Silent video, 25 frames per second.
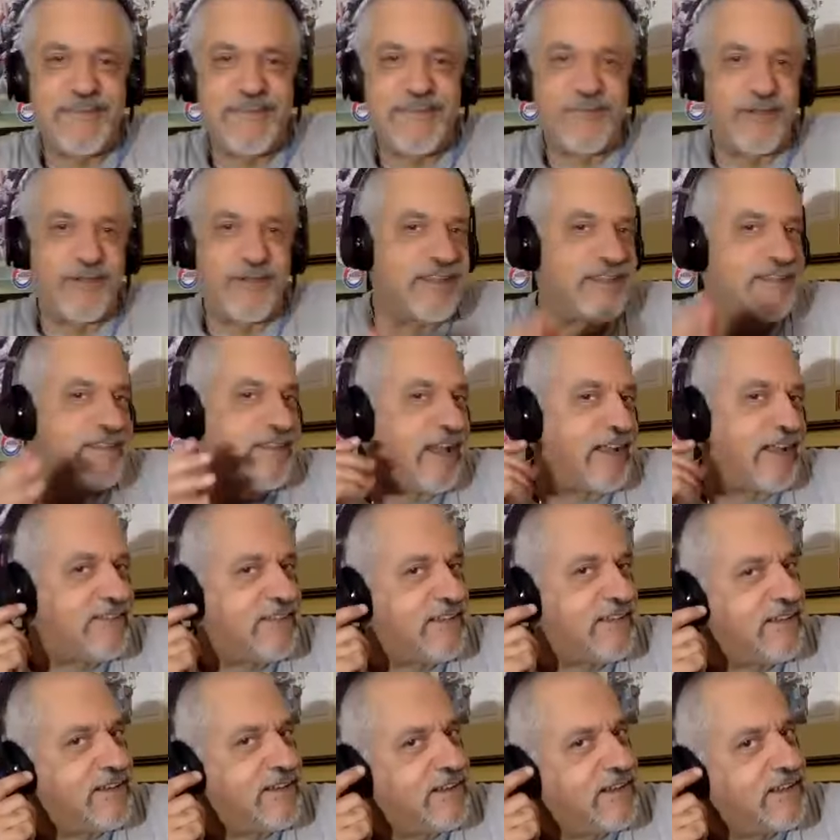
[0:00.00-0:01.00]
with the
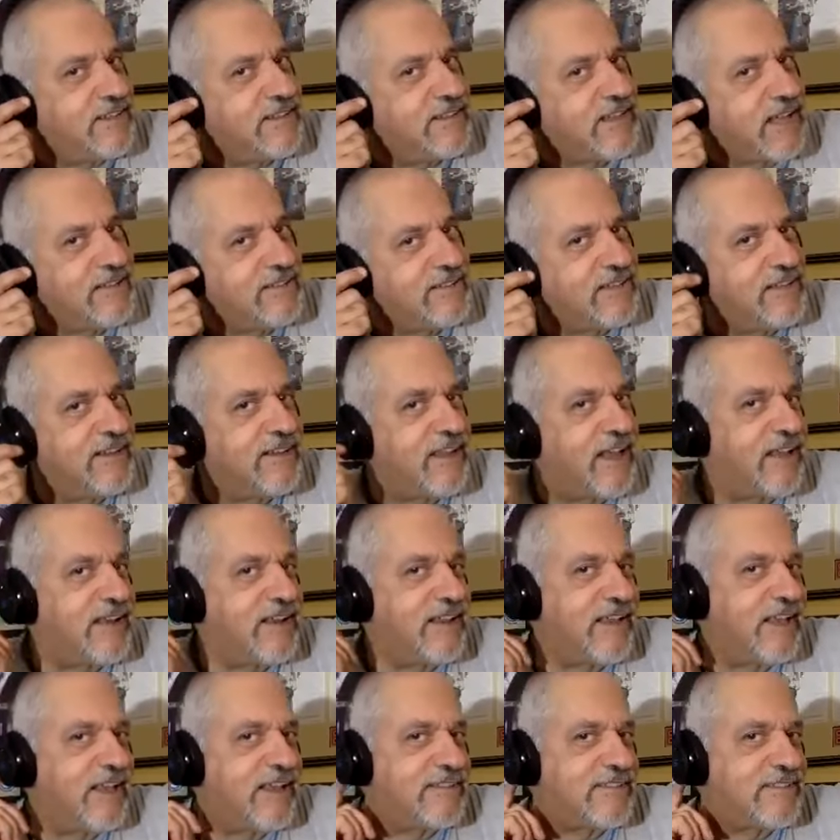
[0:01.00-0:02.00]

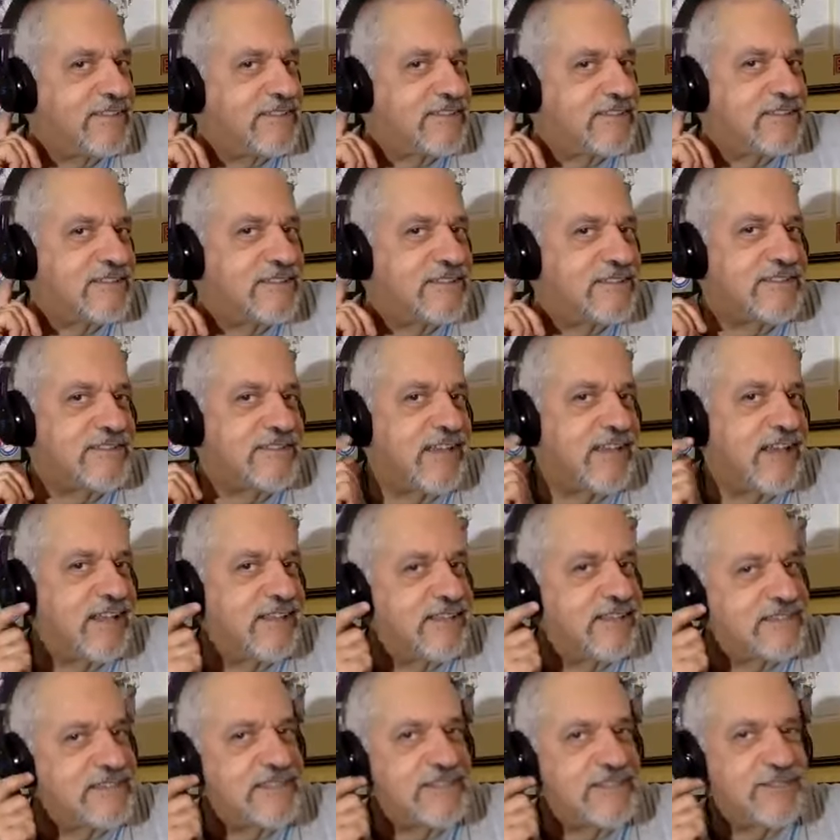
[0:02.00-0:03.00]
1998. This
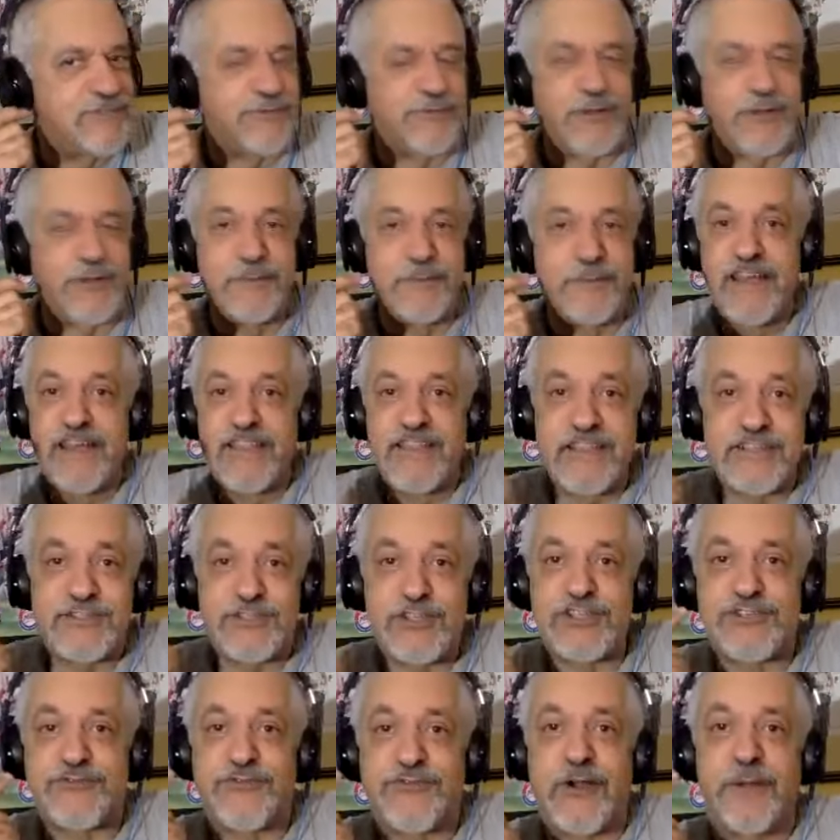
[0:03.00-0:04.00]
is
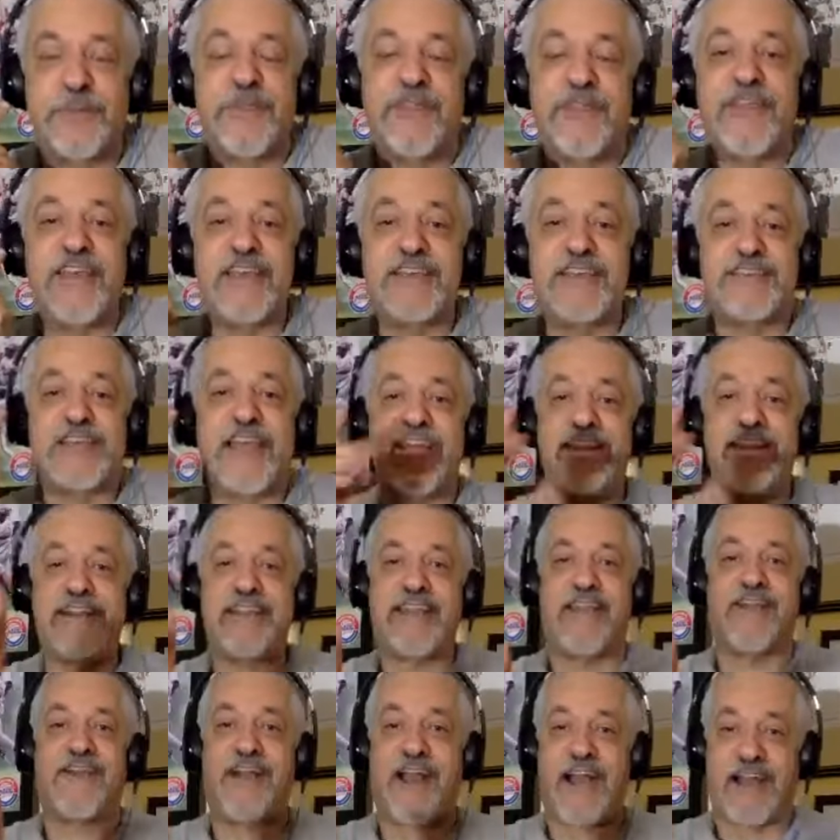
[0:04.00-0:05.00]
from these
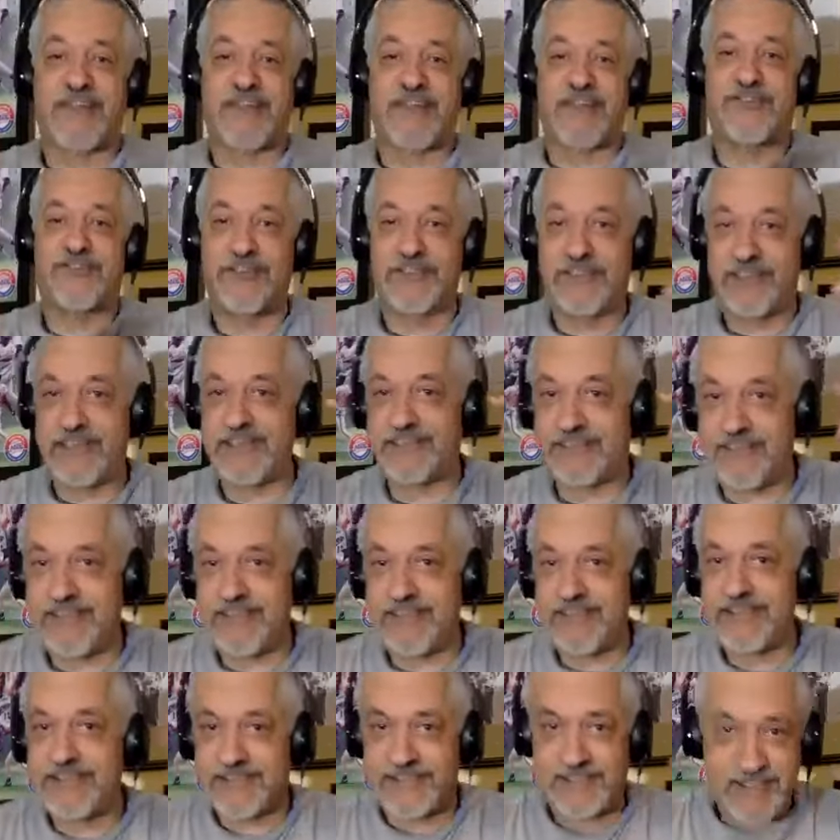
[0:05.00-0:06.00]
headgear. Actually,
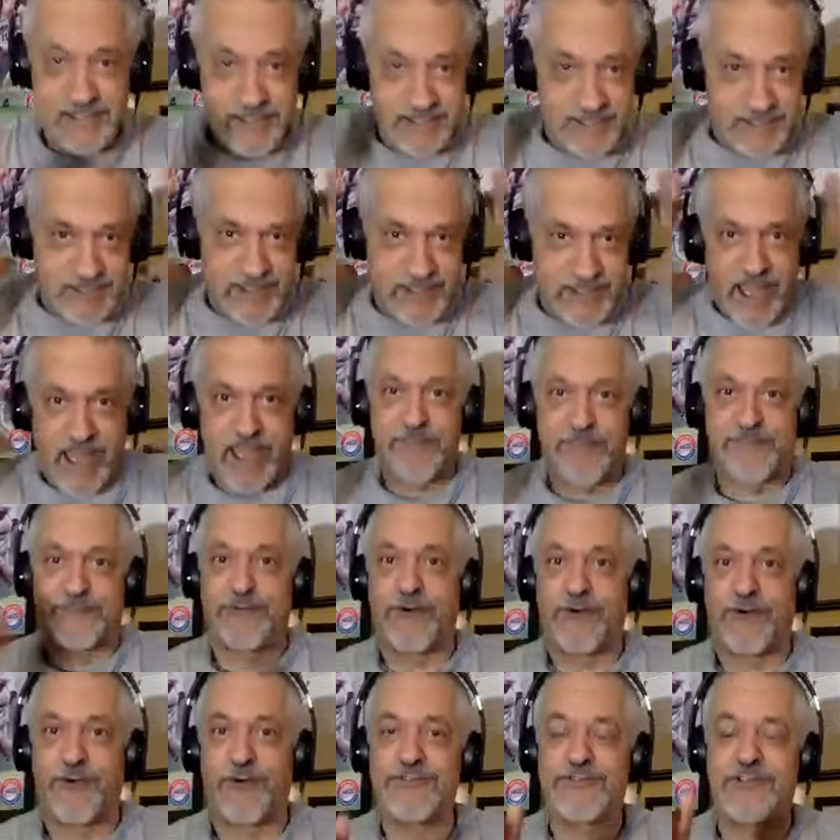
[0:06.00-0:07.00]
these
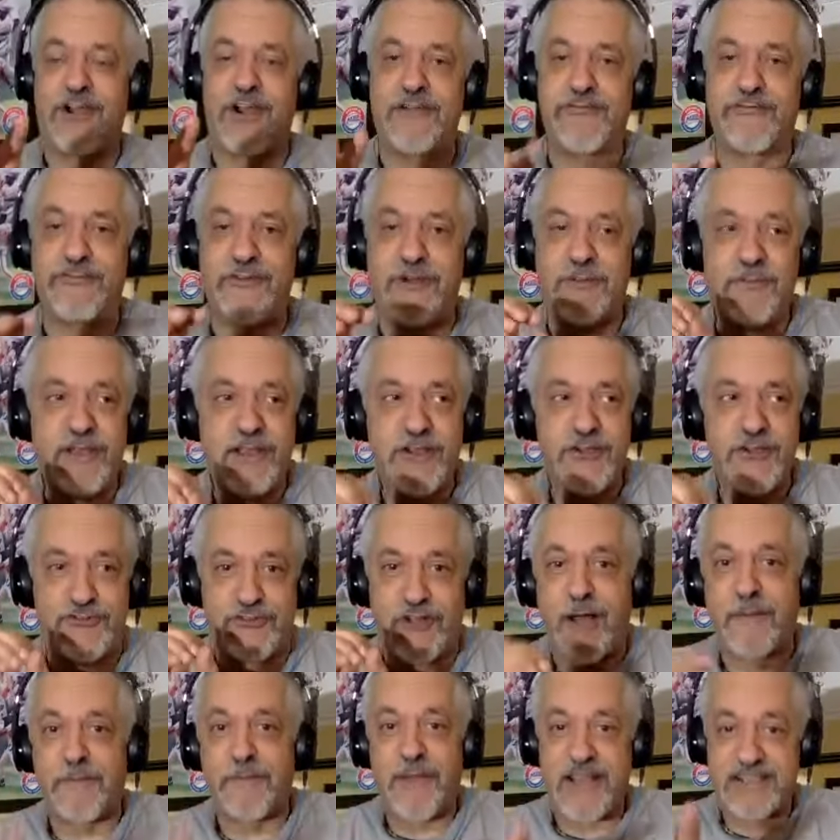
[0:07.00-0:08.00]
headphones are from
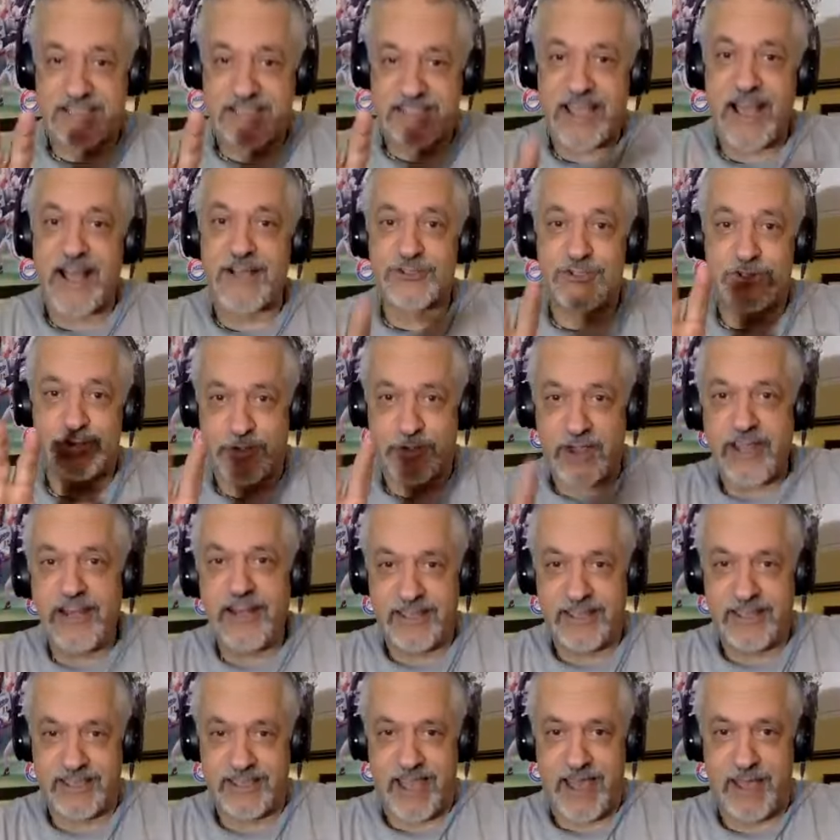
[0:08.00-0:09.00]
Jean Pascal's training
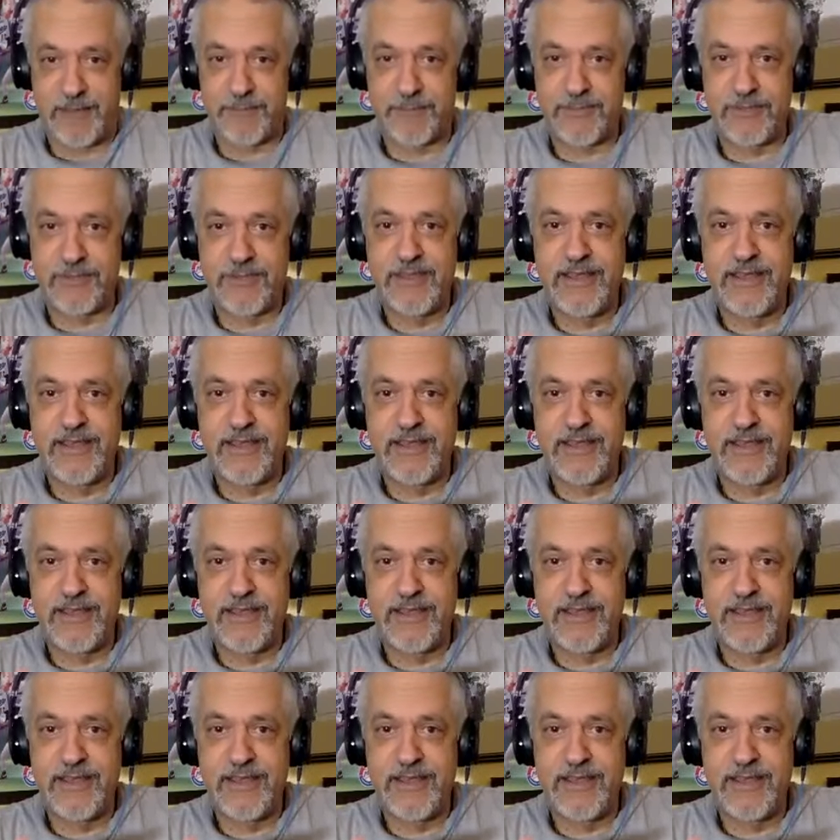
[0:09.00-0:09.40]
camp